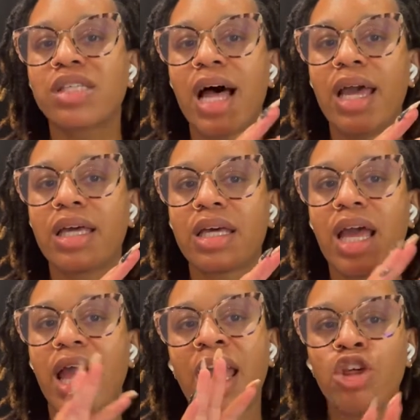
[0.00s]
like,
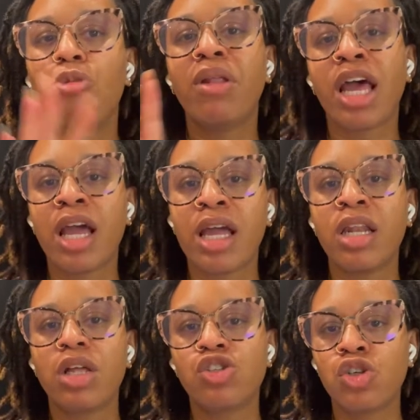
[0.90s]
and you
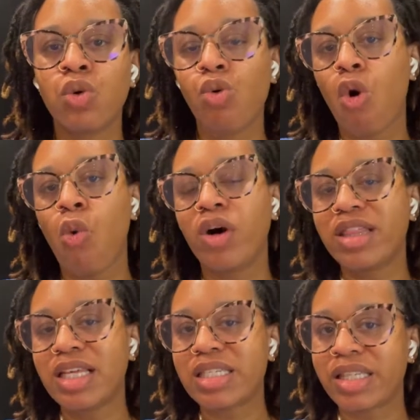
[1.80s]
plan to or want
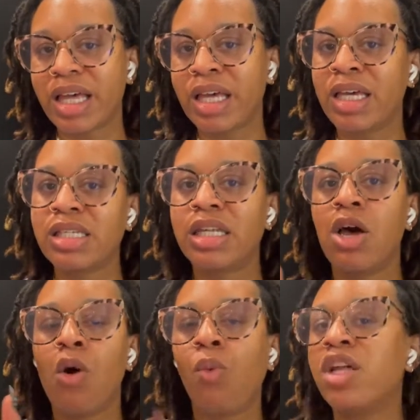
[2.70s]
these things,
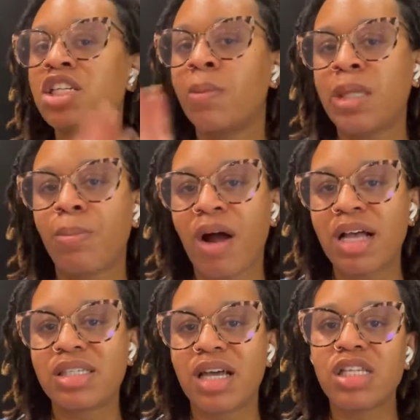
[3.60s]
what is going to be the
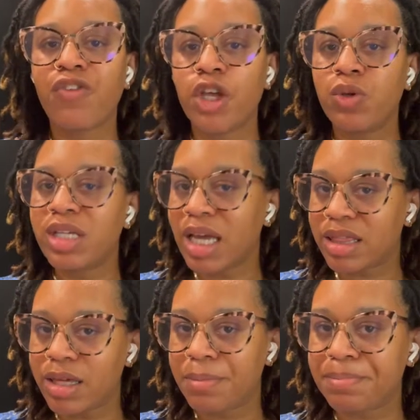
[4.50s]
process for you to get
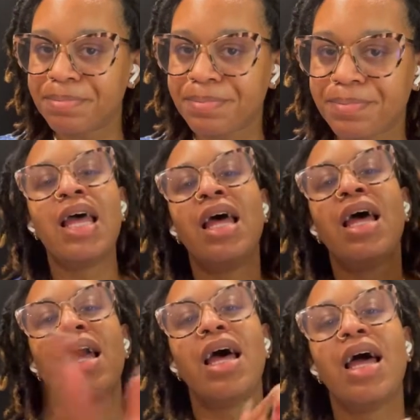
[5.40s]
them?
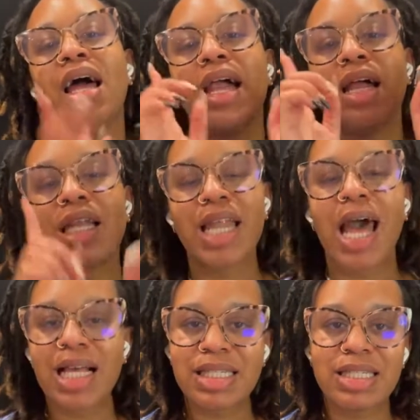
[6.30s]

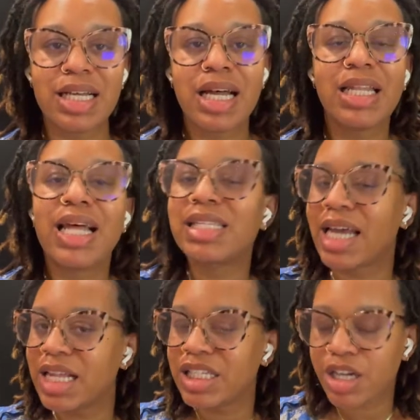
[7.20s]
Next, let's
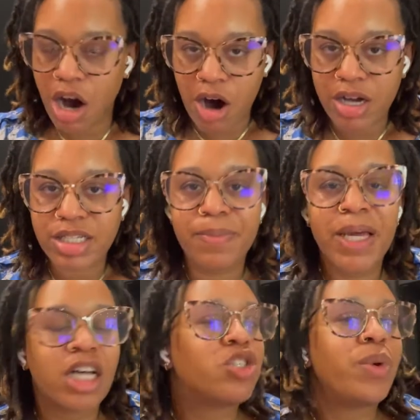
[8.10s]
get into cost,
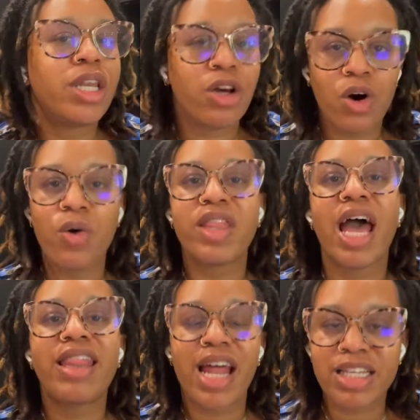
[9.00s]
because we know
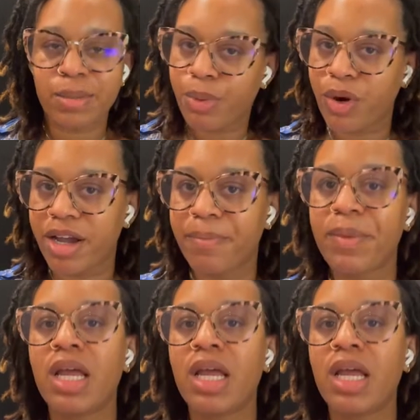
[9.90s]
that that is important.